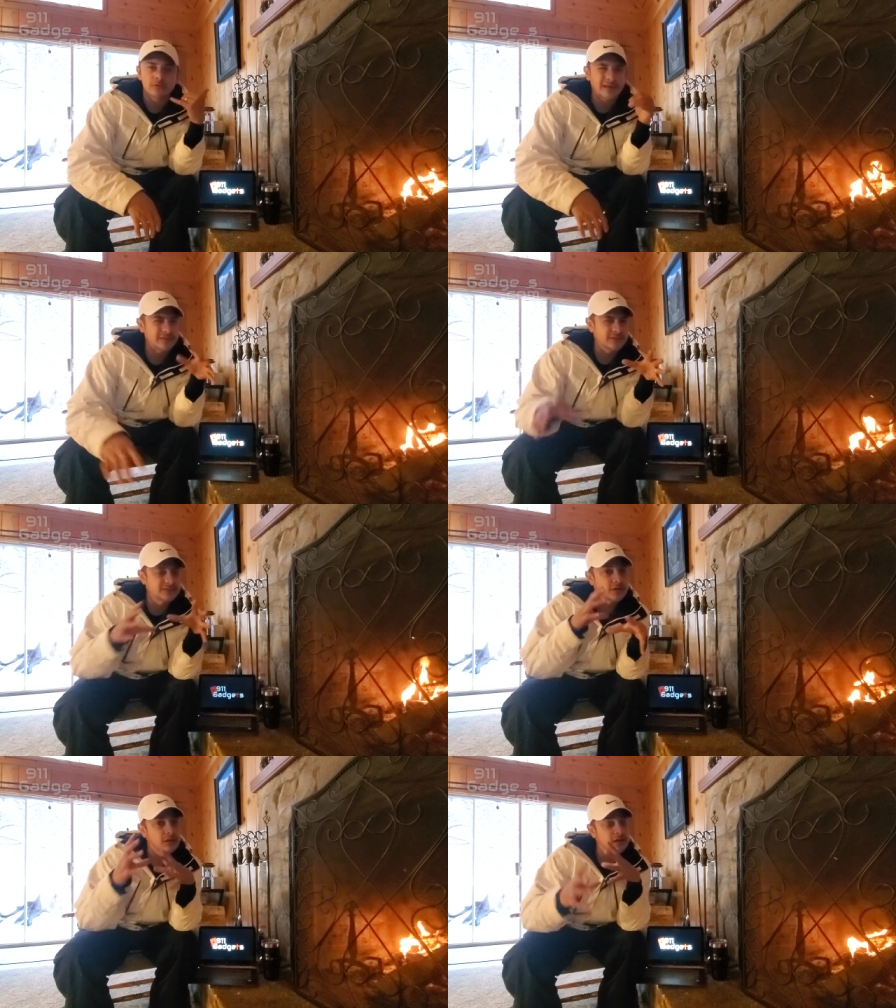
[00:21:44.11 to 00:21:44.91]
Like, if they
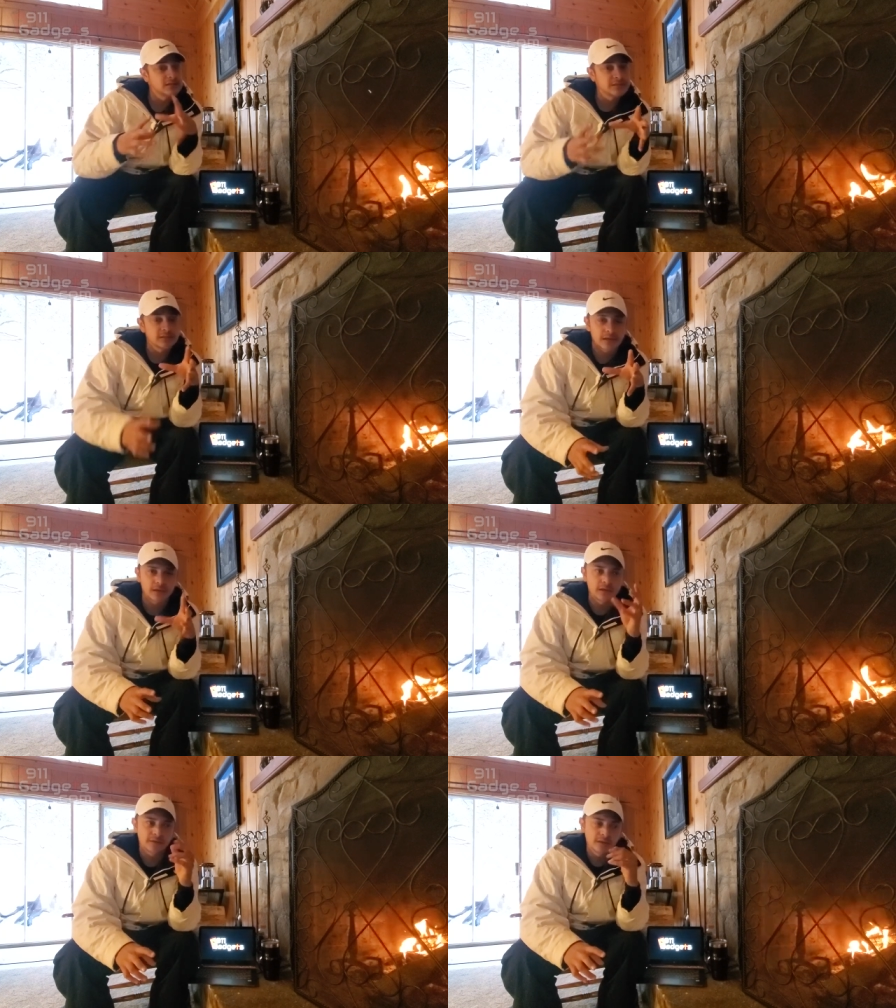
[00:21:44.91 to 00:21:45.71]
start cussing, like,
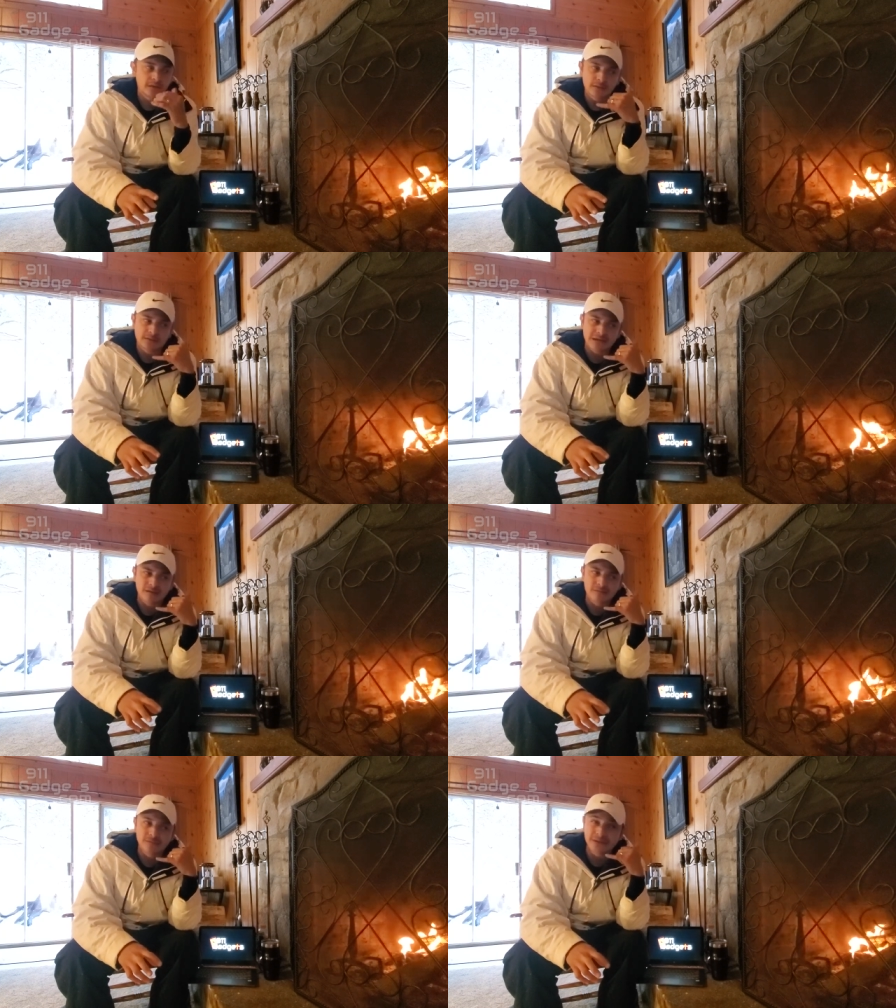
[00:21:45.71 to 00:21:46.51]
and it, it's kind
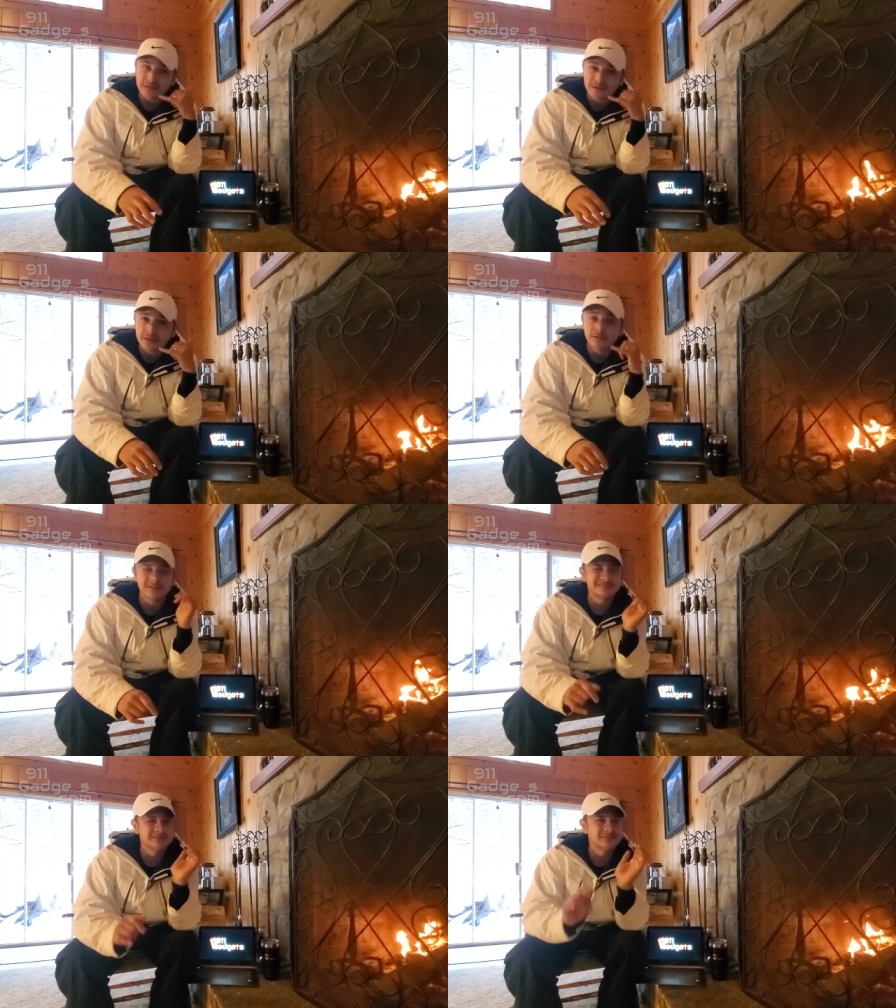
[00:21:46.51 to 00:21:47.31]
of weird, you
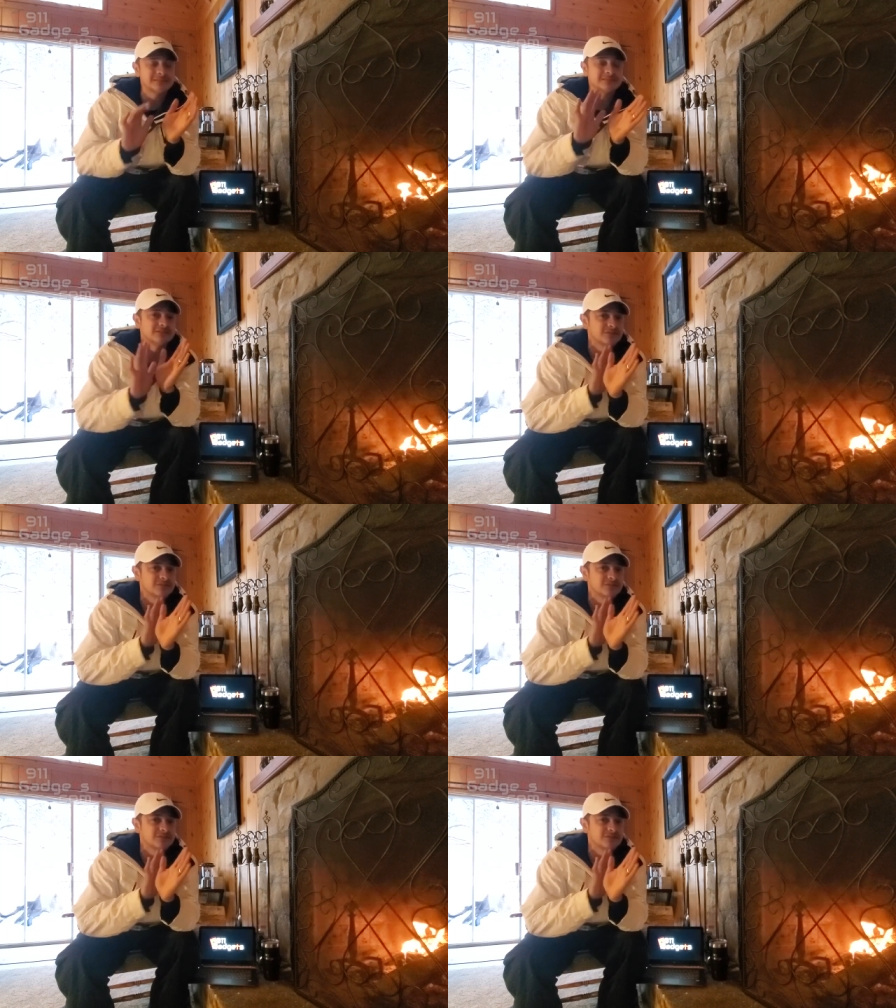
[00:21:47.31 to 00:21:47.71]
know? Oh, you know